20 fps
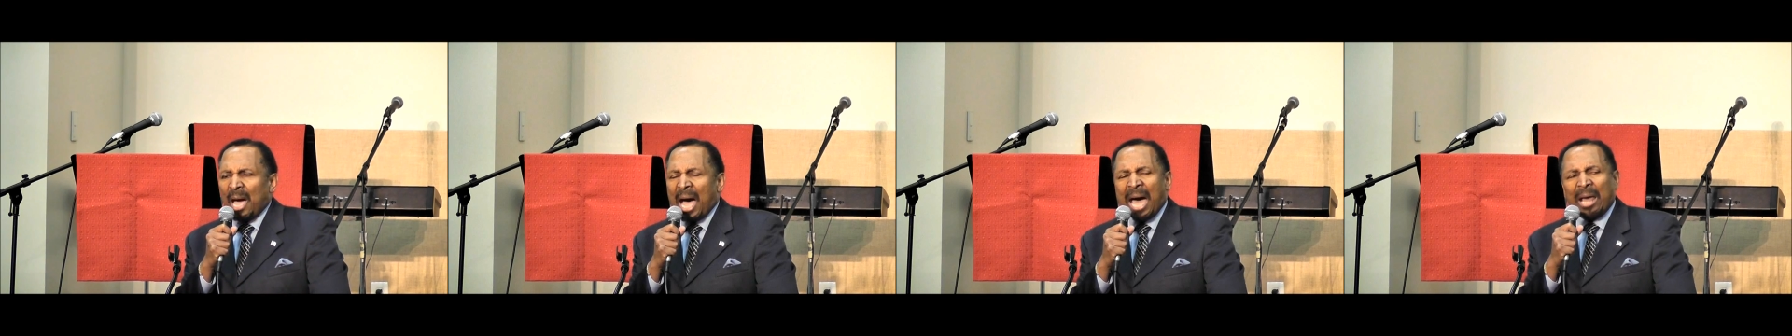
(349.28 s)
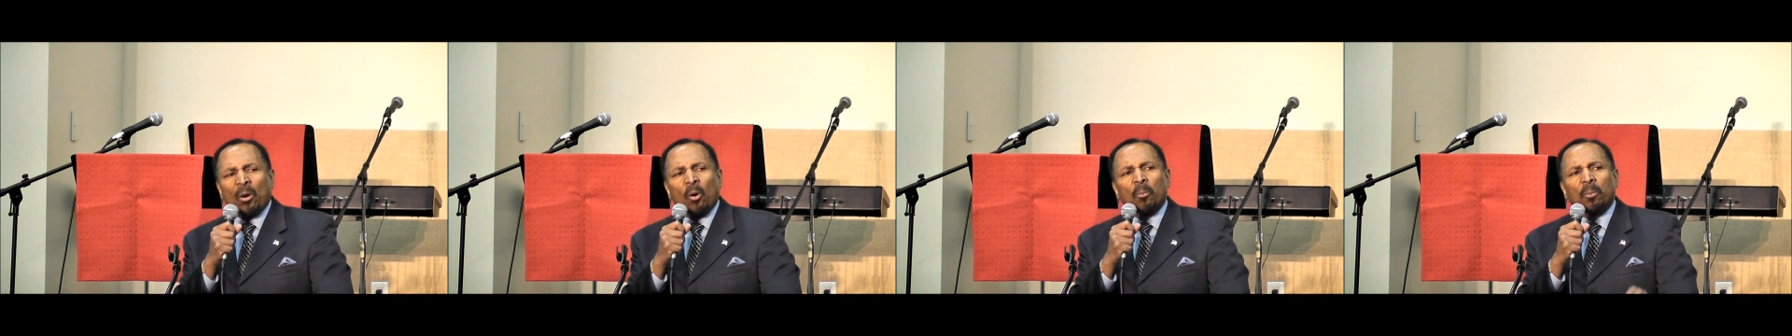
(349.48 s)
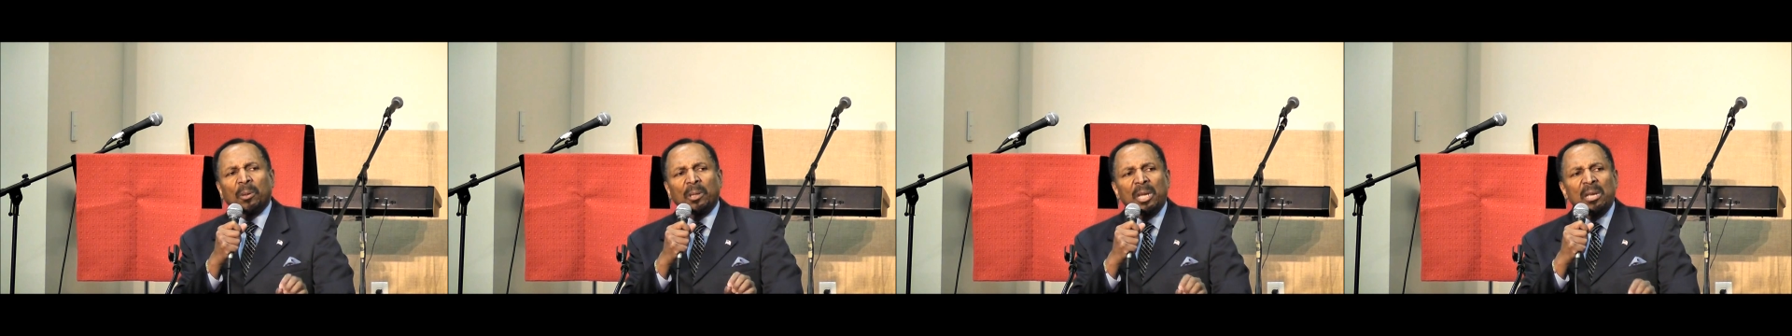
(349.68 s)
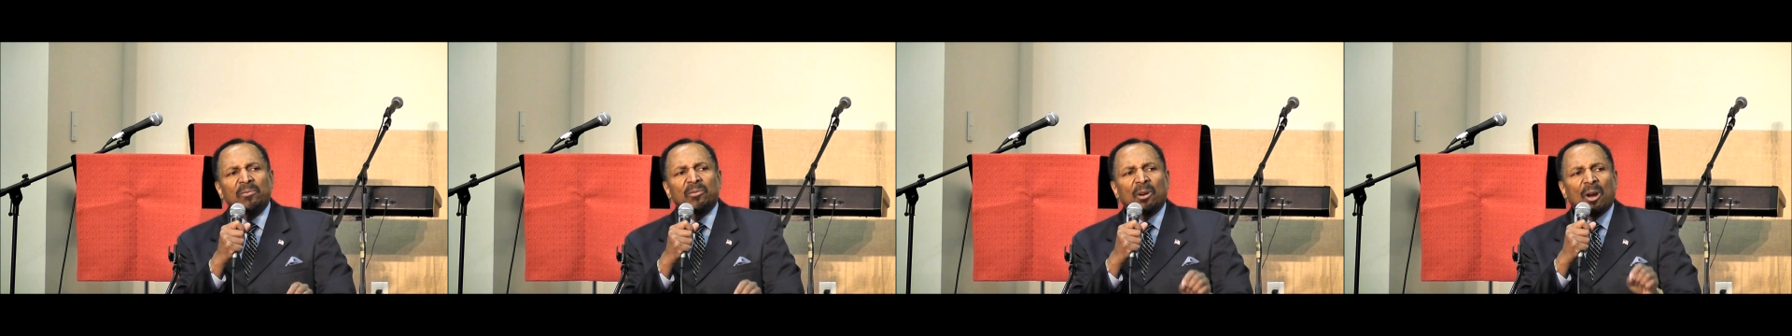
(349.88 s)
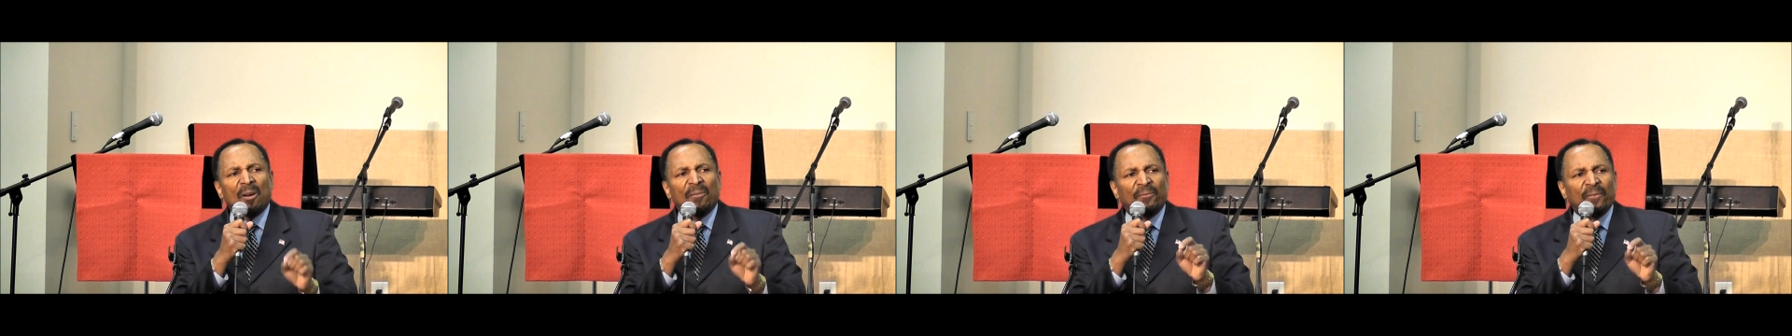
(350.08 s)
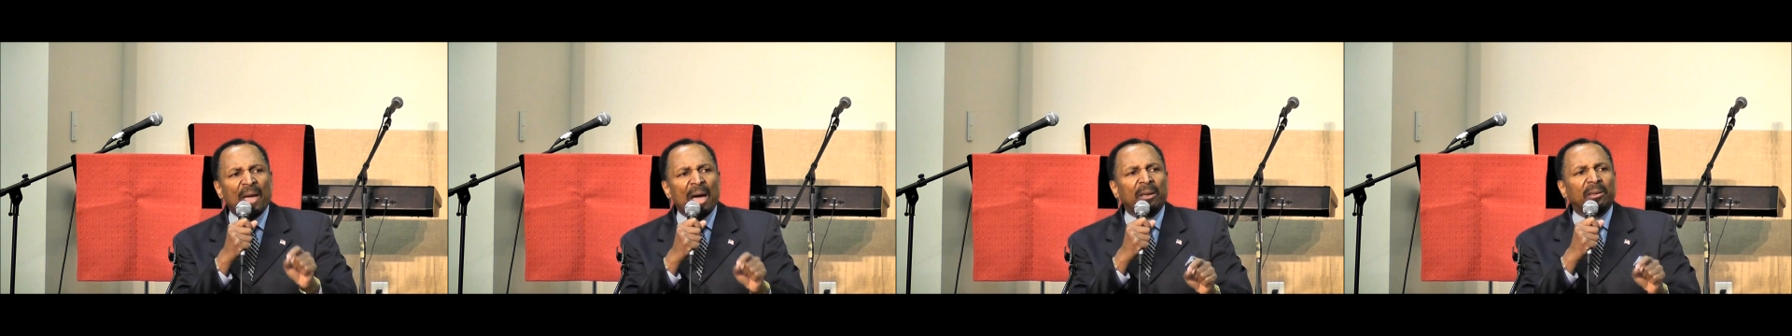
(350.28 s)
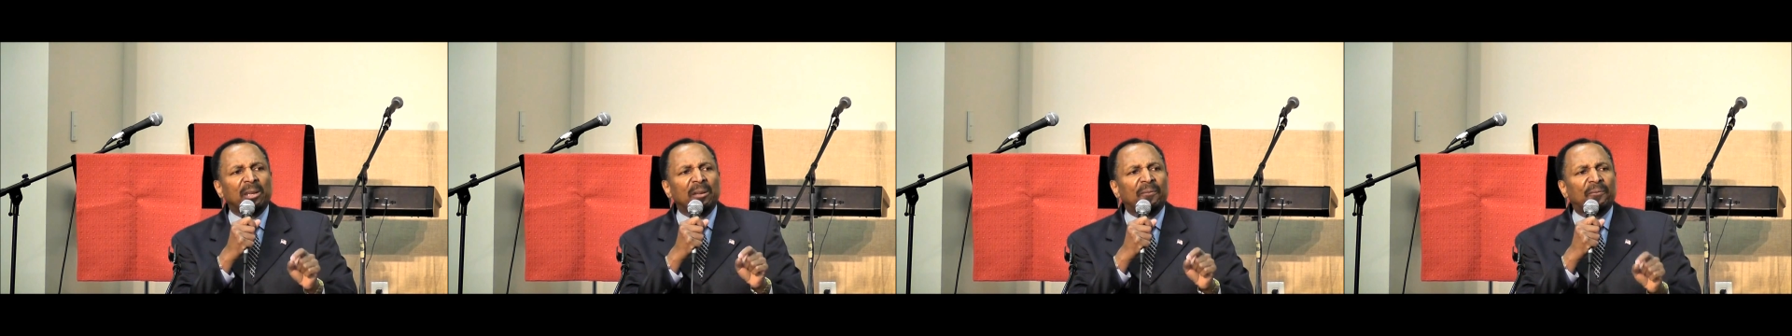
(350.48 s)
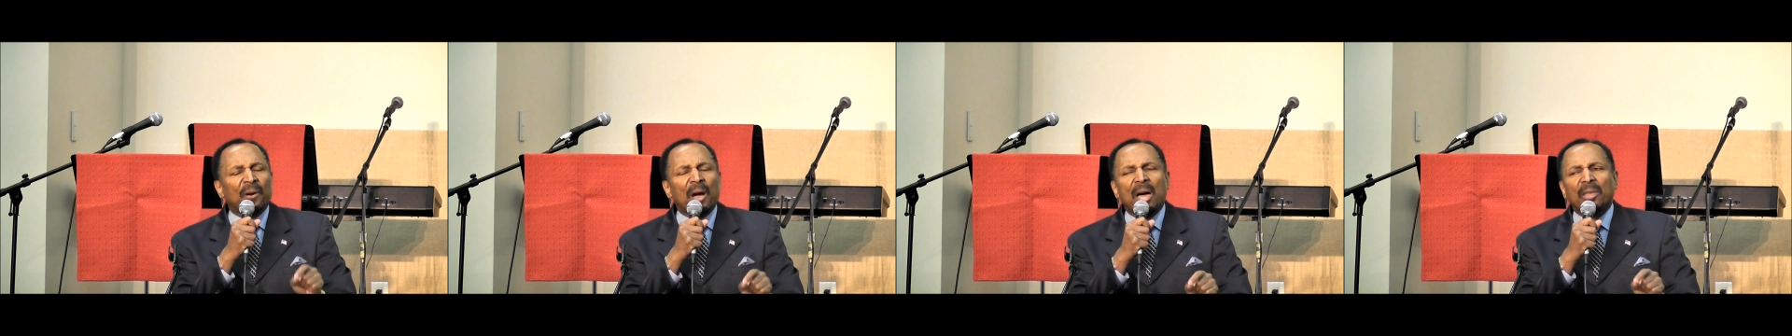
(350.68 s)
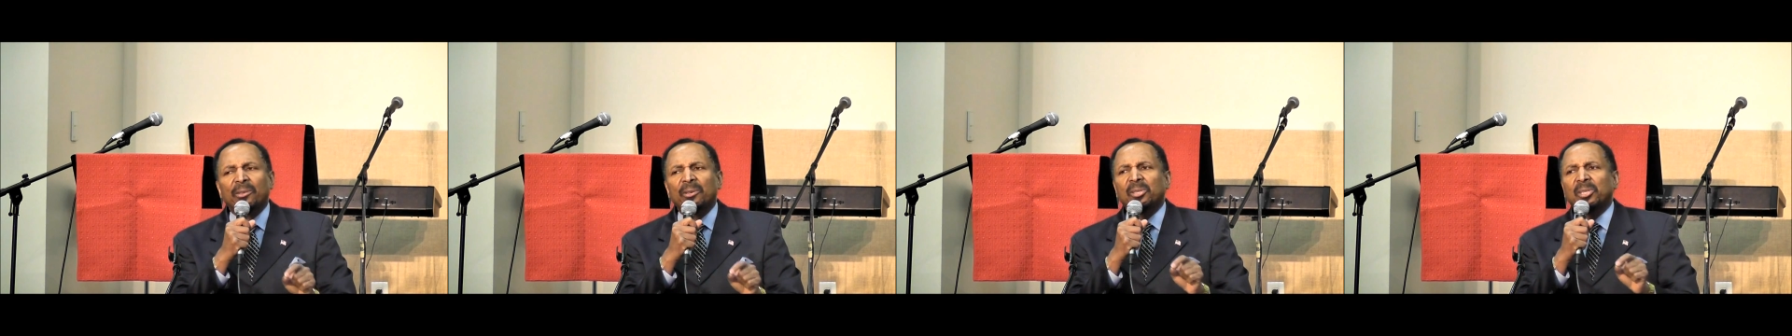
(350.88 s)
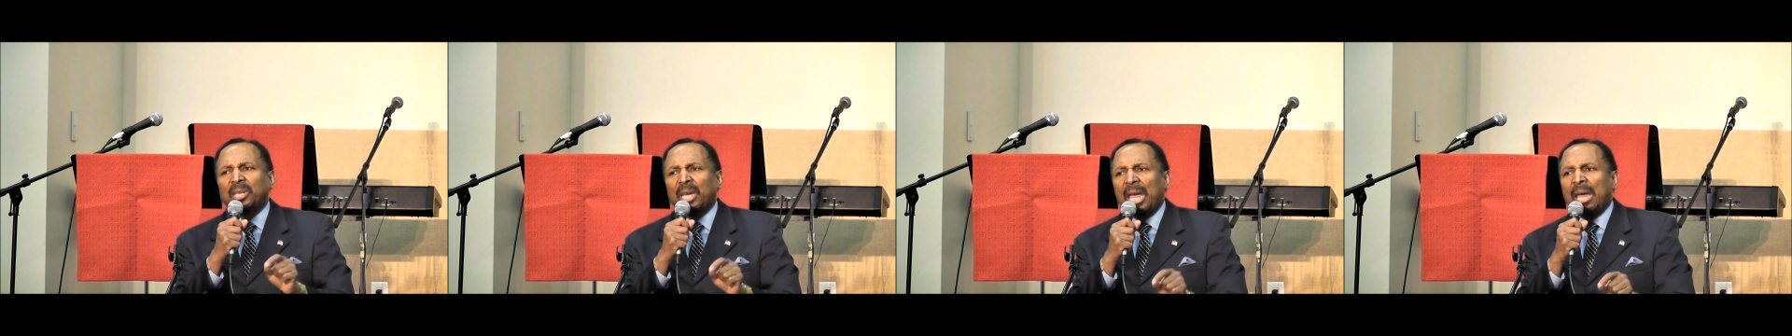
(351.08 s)
I don't believe that our founding
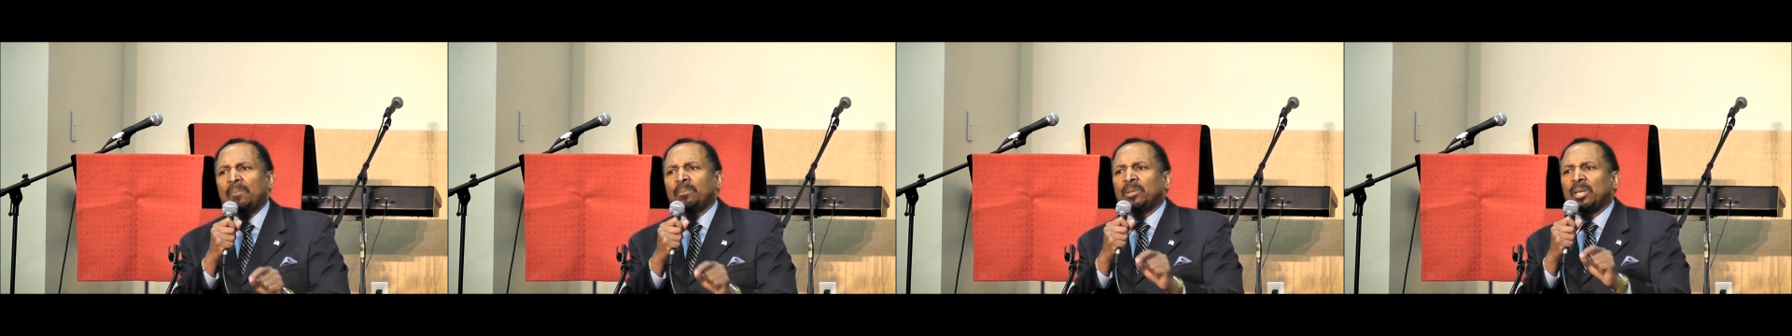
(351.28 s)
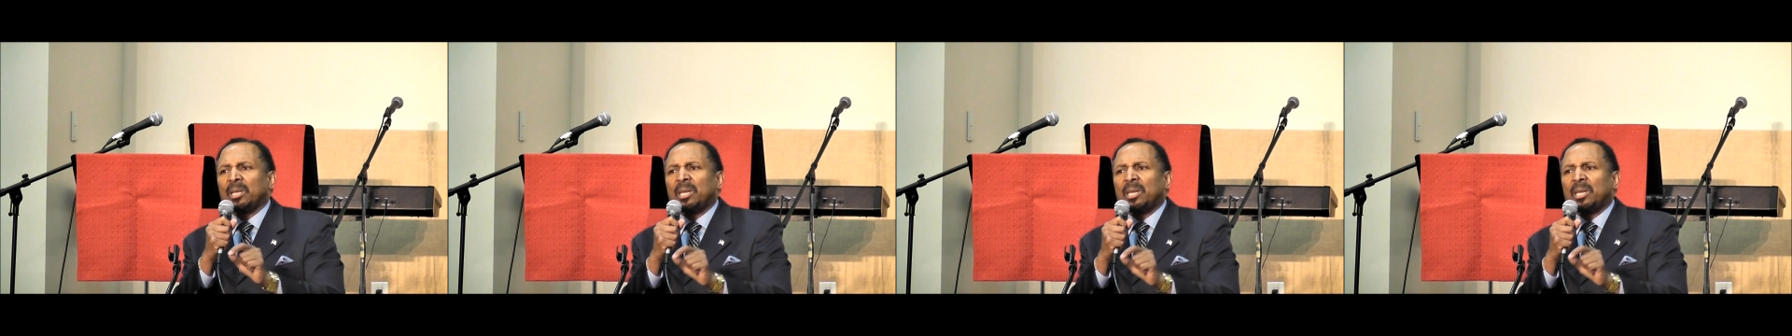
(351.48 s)
fathers came